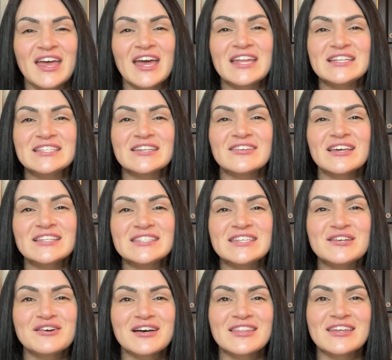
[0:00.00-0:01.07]
until I see
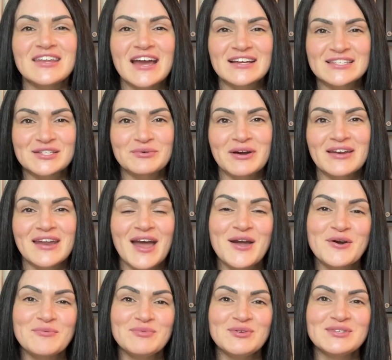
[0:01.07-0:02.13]
you on the next one, I
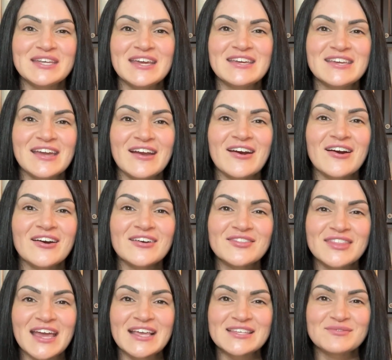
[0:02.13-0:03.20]
hope you take care.
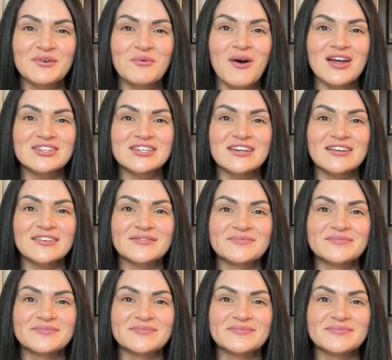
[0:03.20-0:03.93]
Thanks for watching.